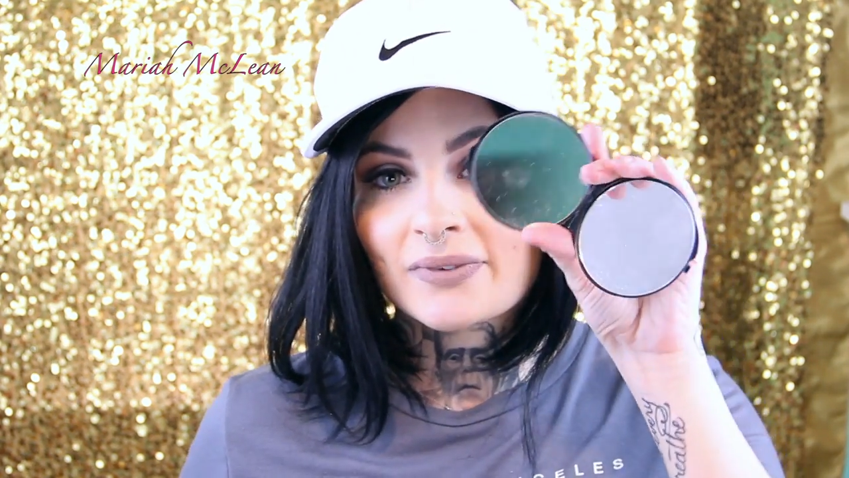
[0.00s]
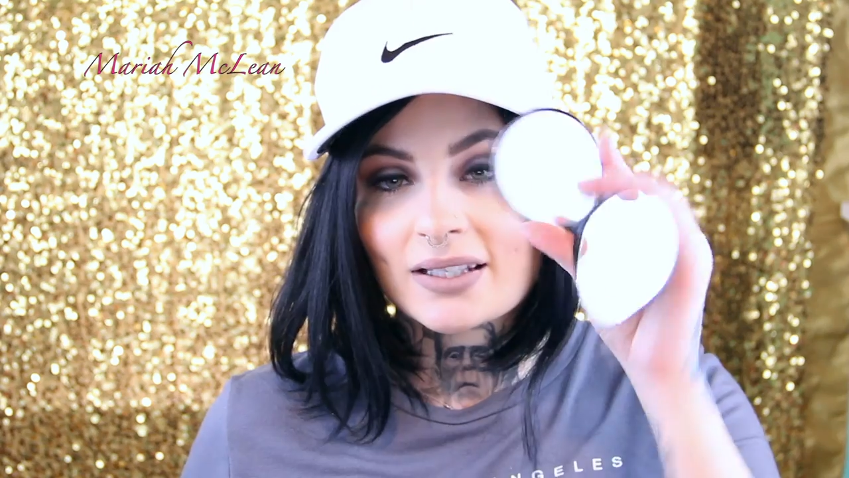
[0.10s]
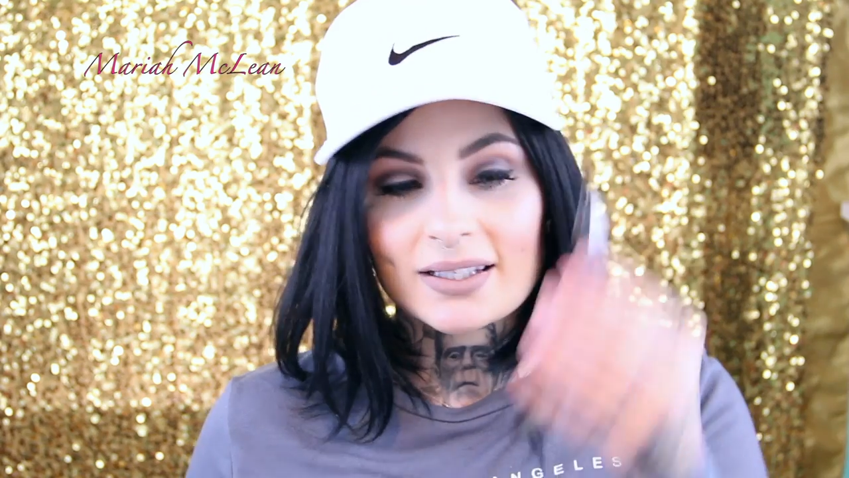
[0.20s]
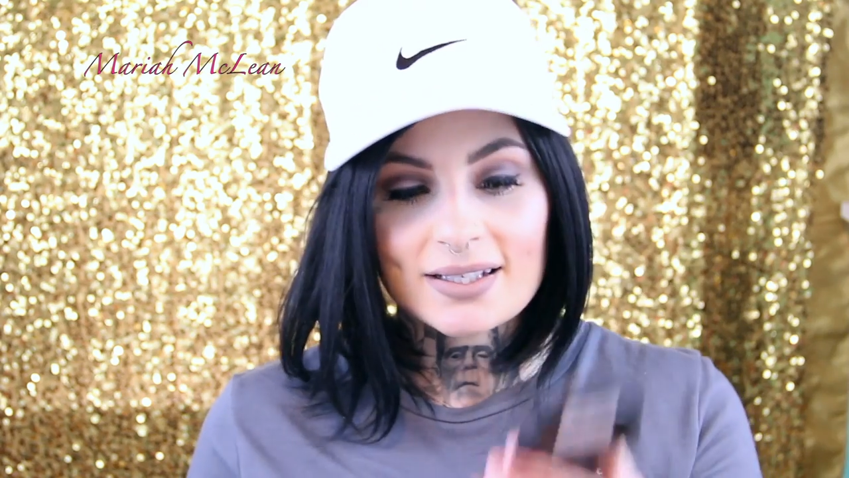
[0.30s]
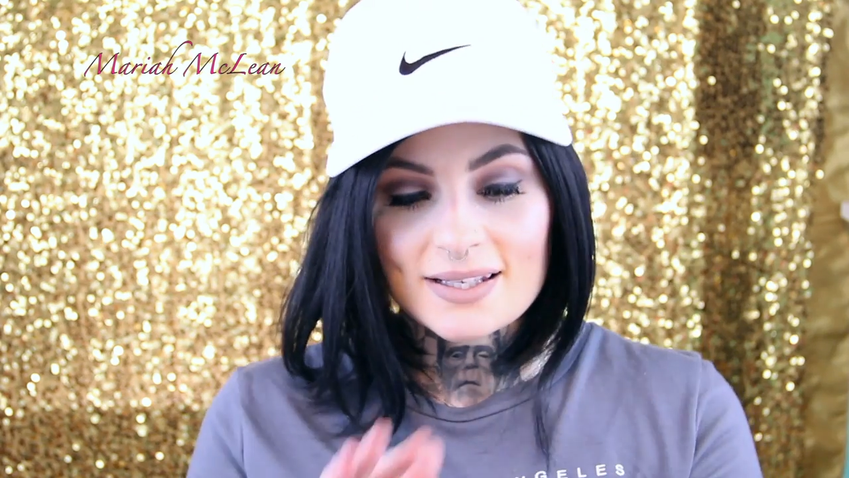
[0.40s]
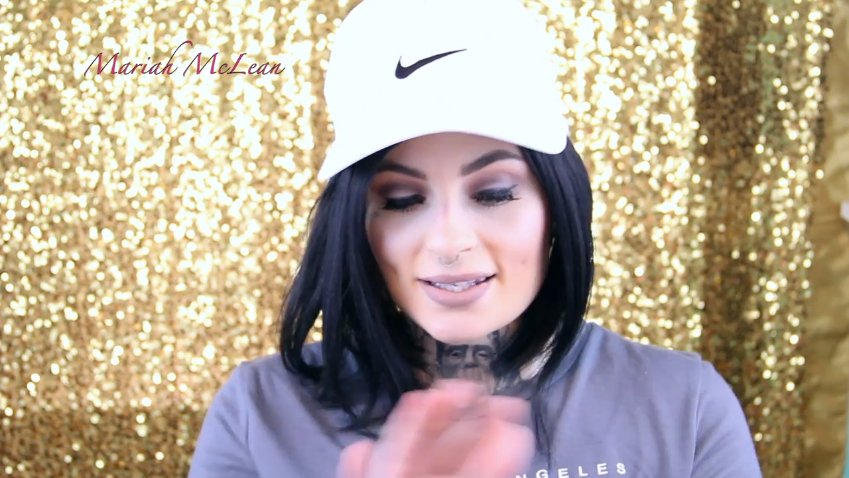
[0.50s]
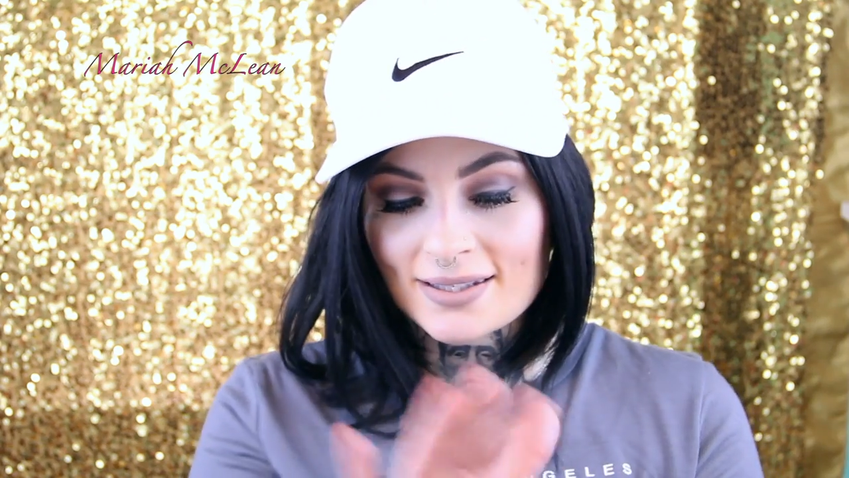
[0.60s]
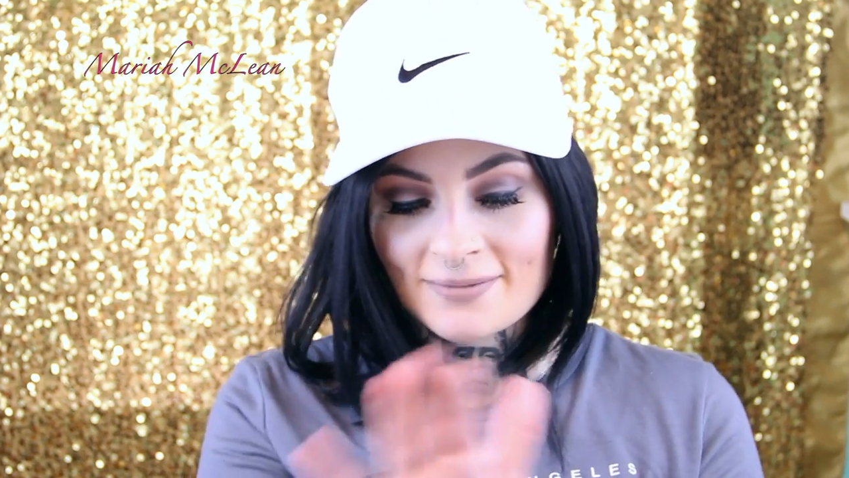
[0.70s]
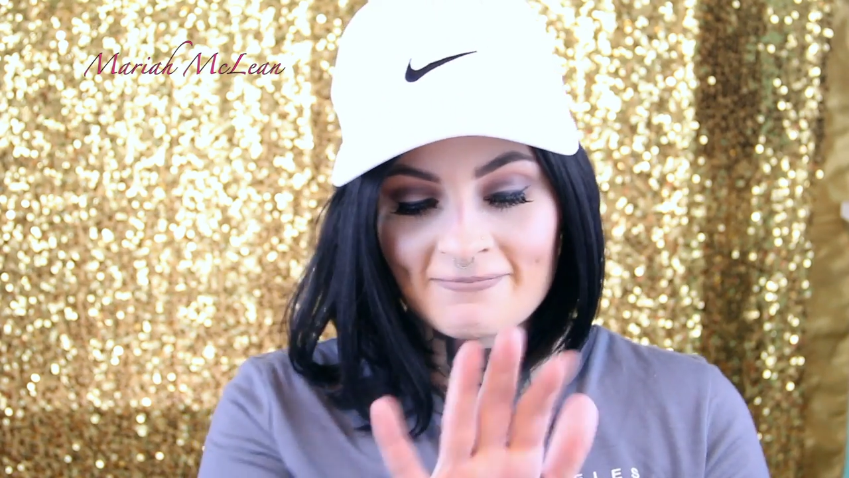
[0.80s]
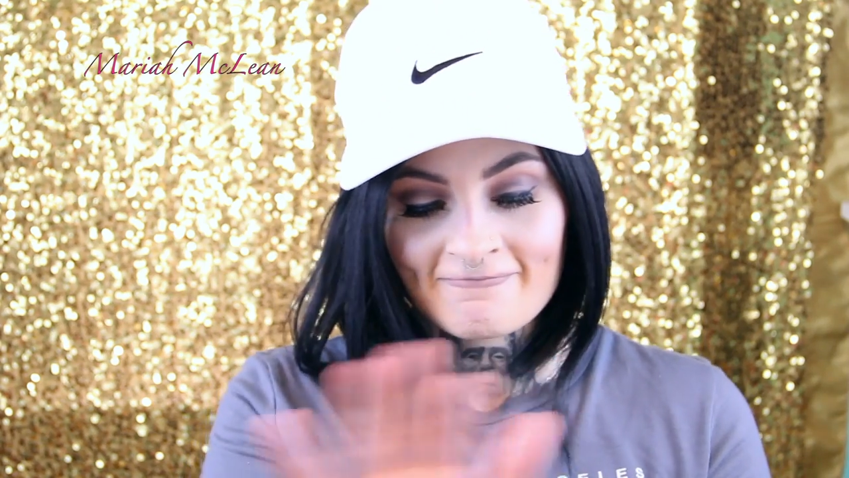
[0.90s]

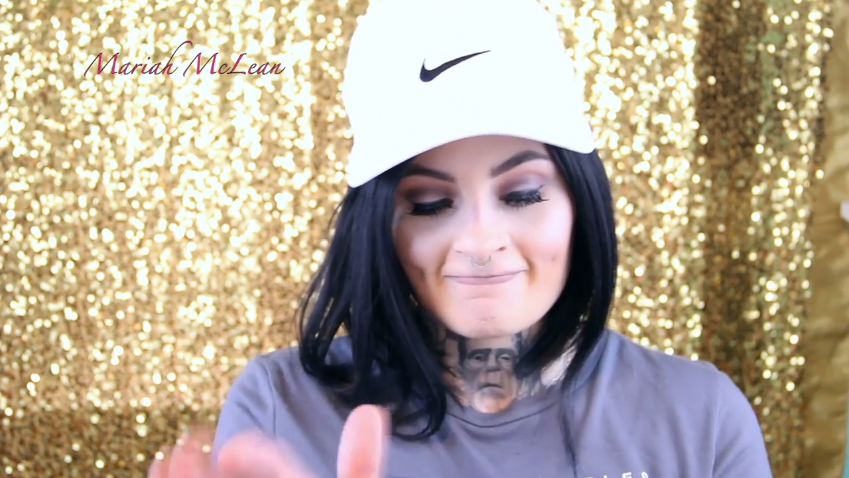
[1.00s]
because